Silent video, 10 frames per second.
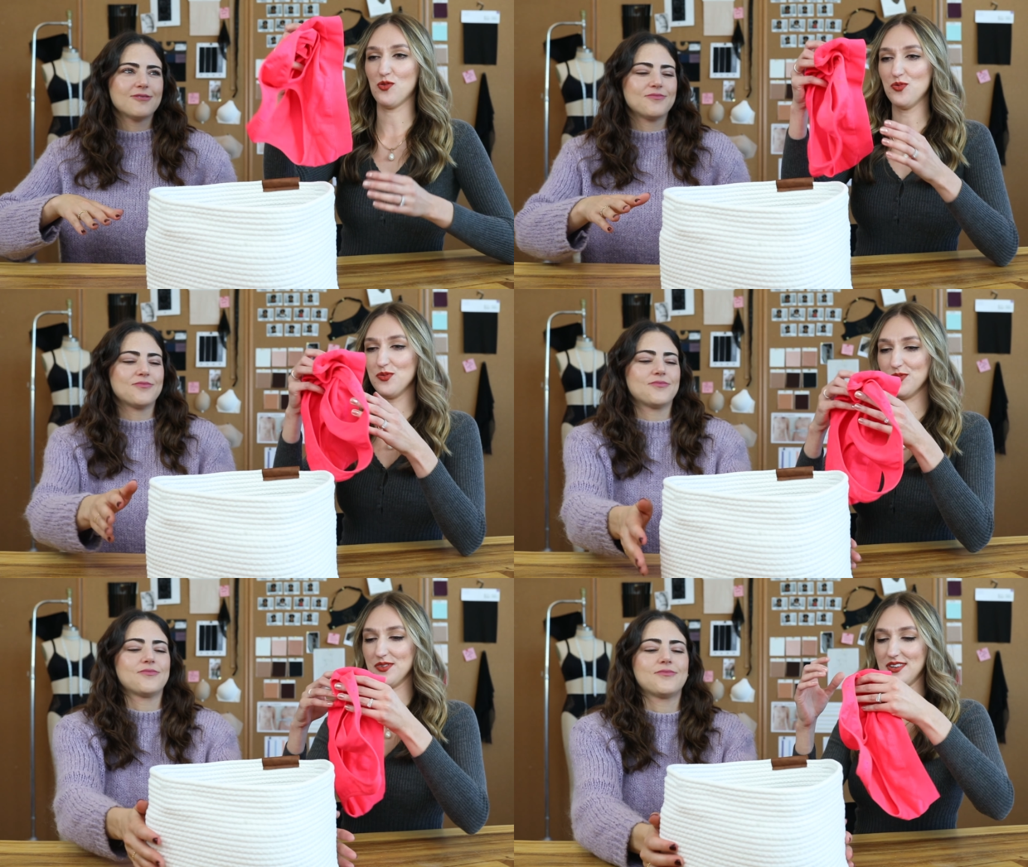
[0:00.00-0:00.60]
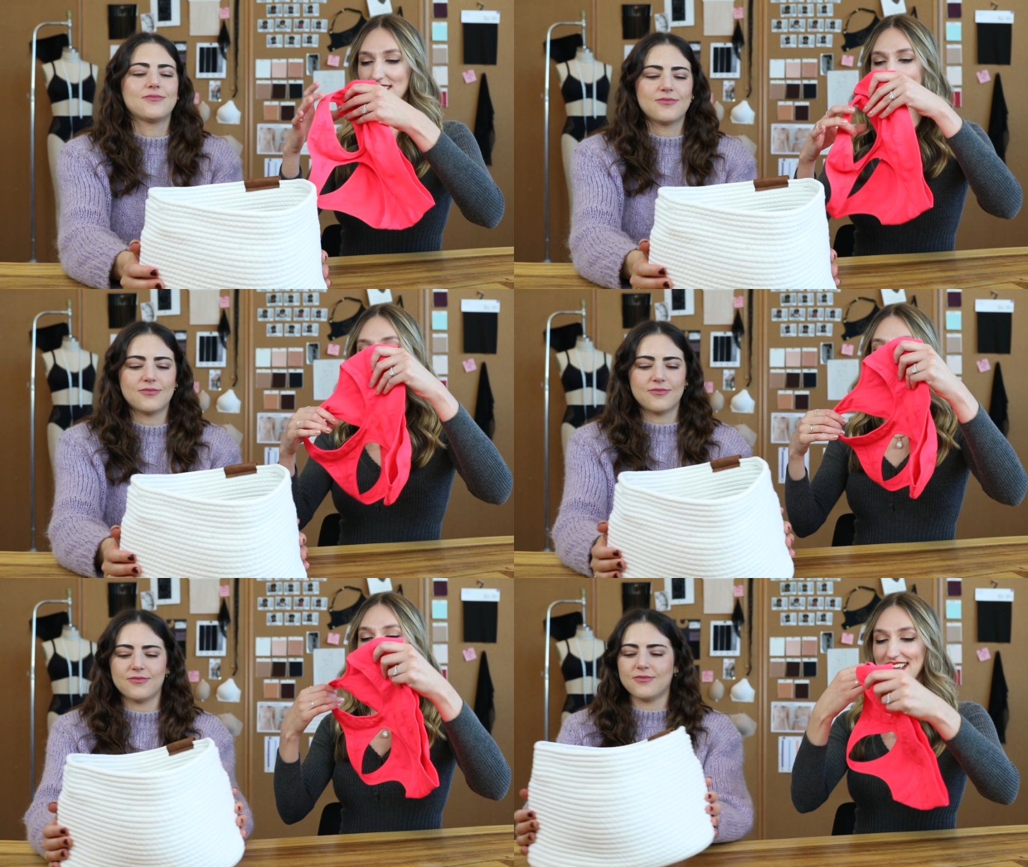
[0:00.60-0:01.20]
Speaker 1: Ooh, all
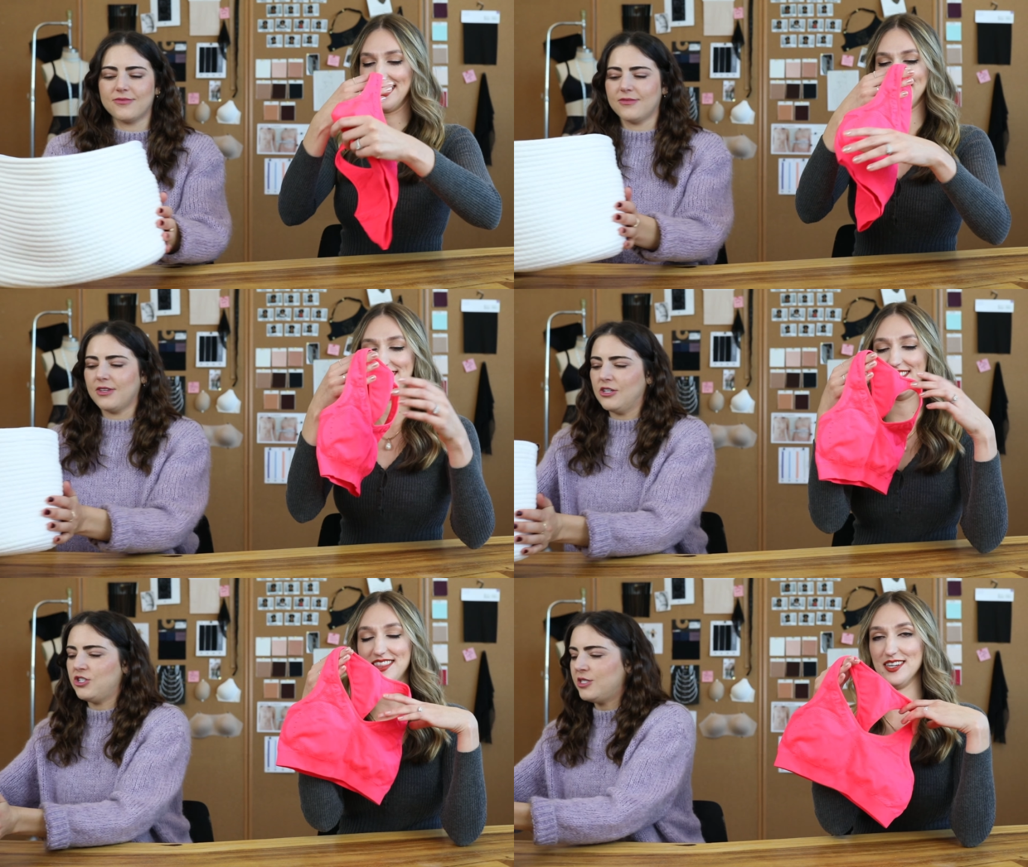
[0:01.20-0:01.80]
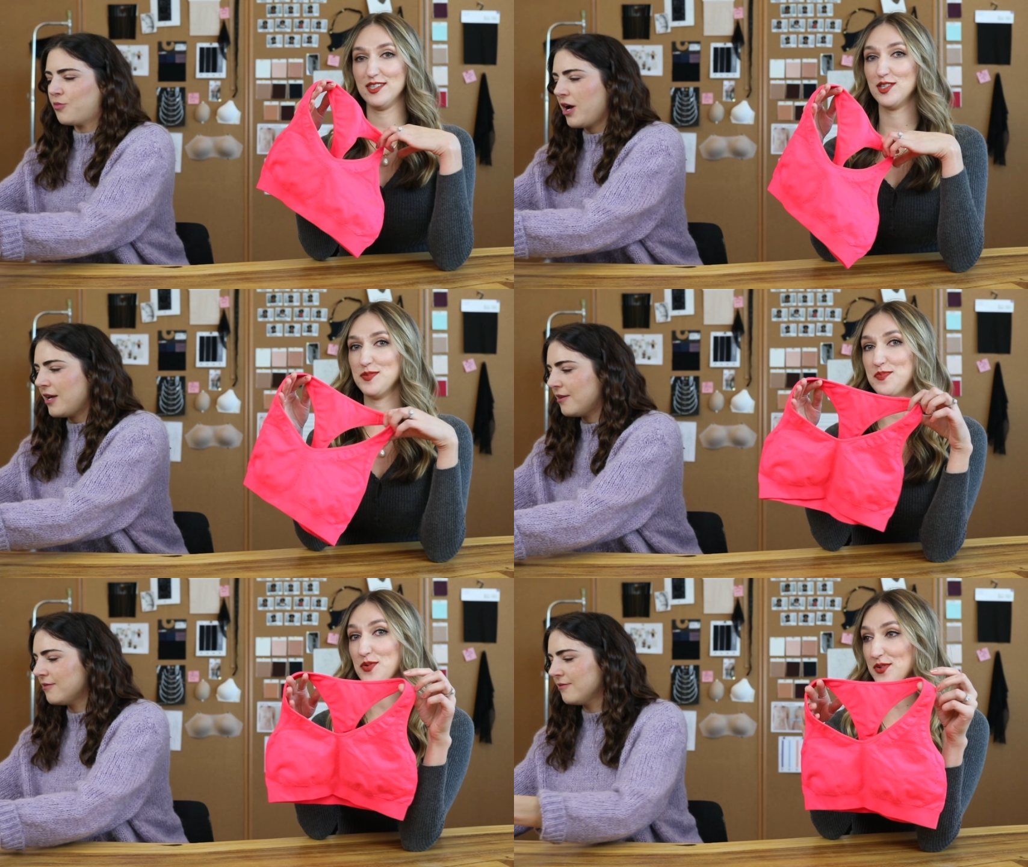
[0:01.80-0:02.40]
right. She's
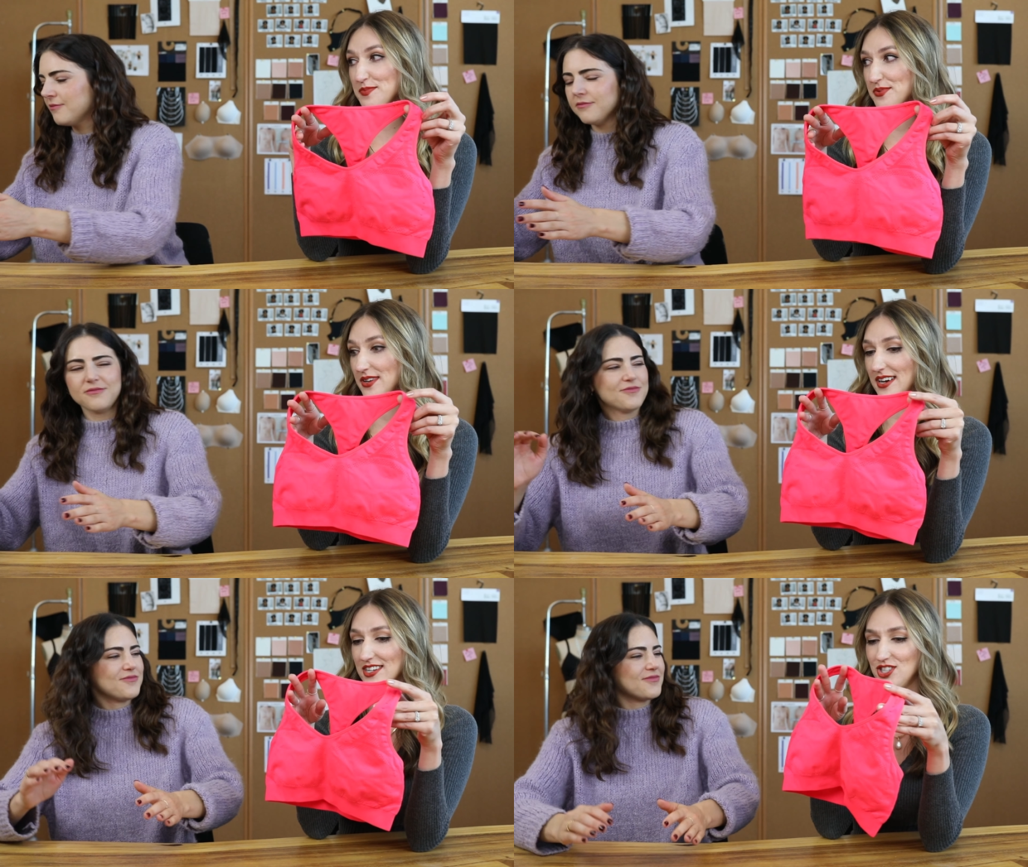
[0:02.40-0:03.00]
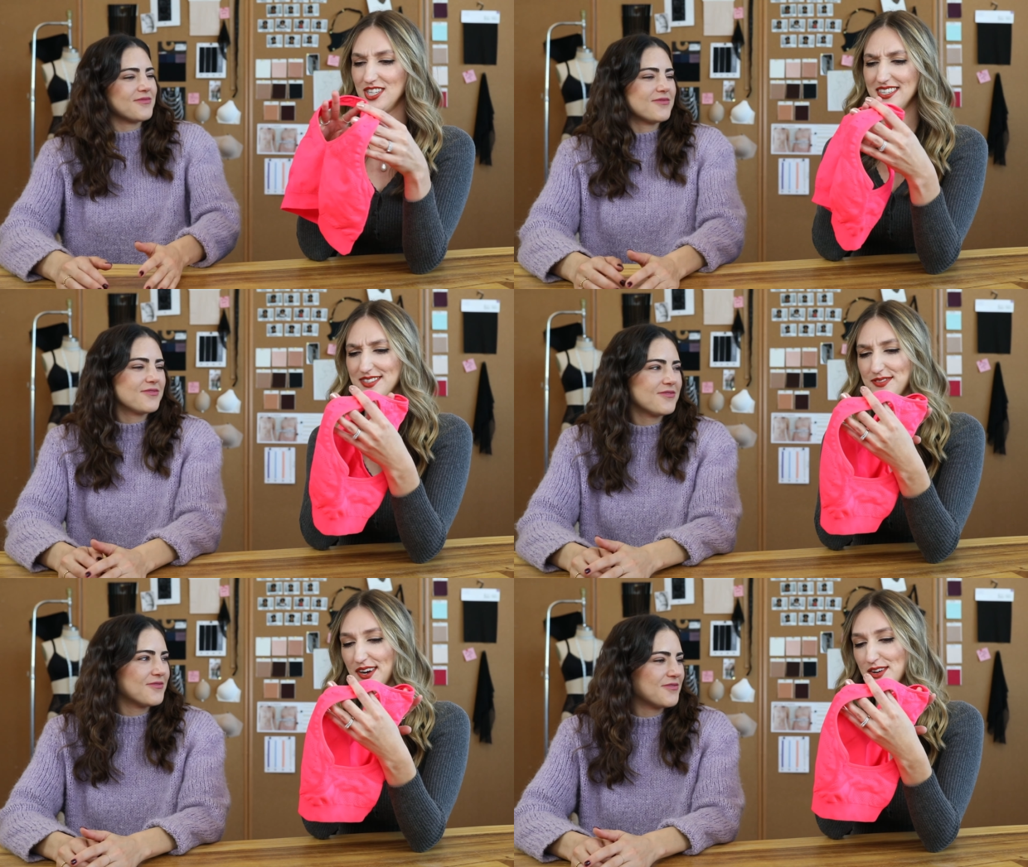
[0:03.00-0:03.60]
bright. The sport bra, she is
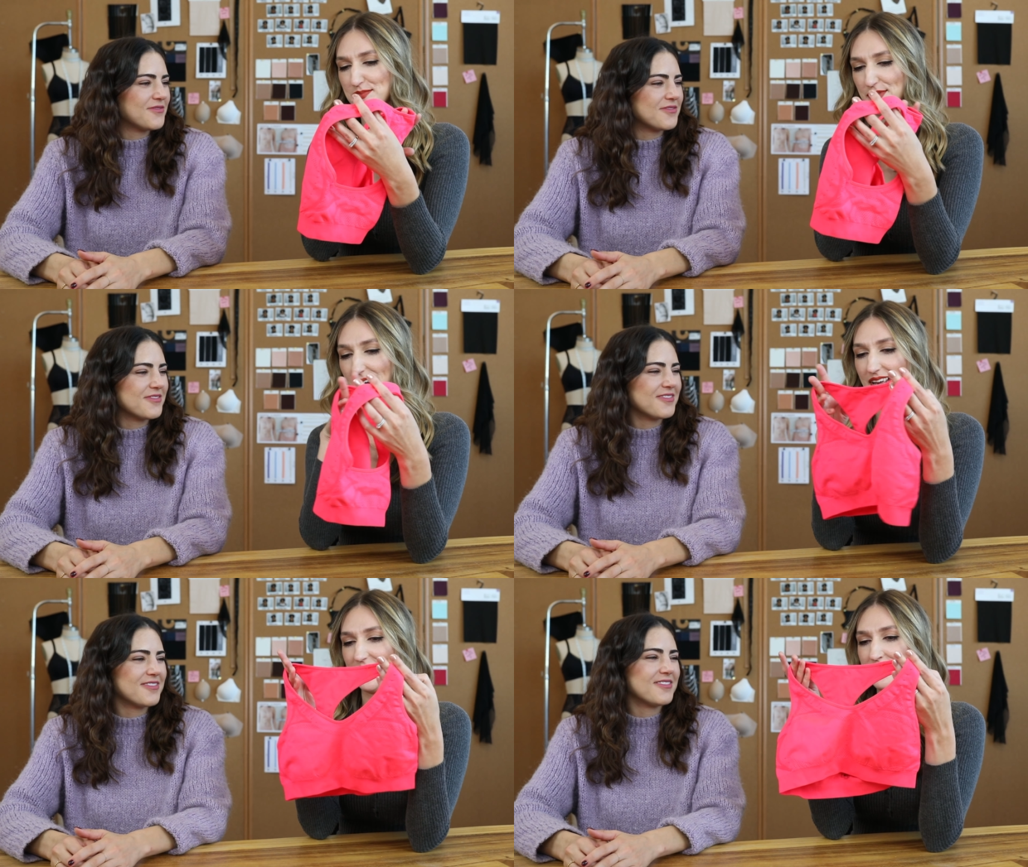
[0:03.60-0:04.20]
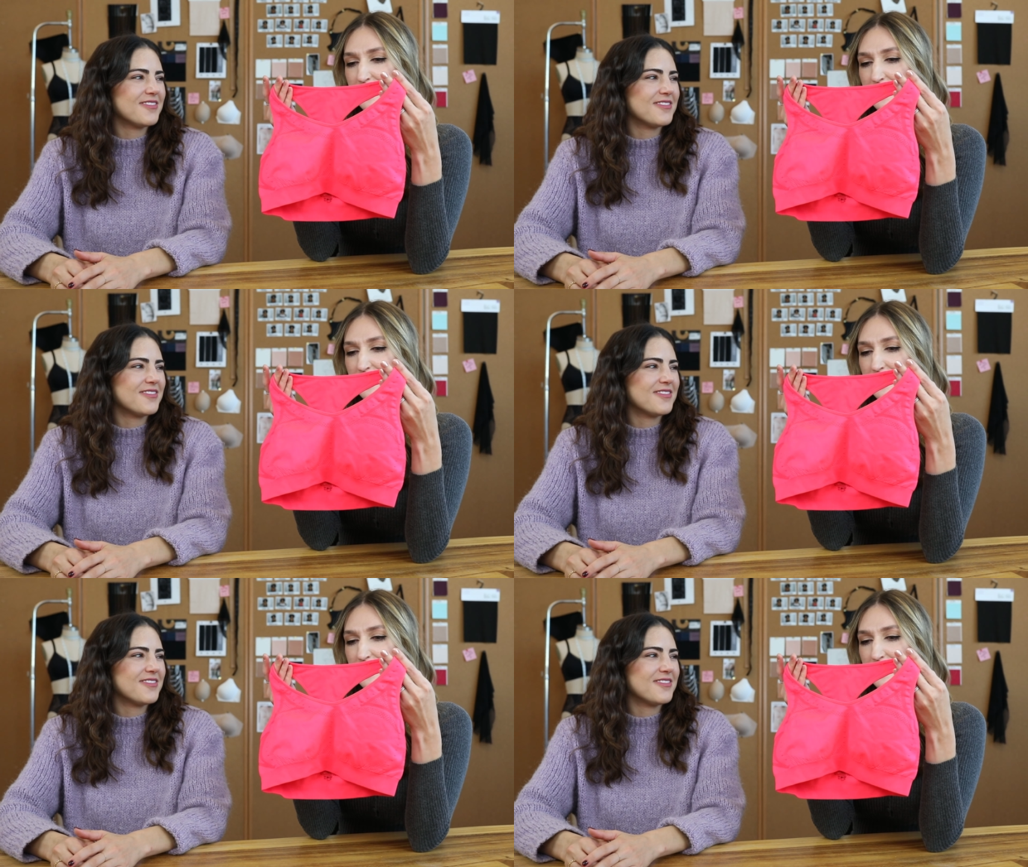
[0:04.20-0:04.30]
very bright.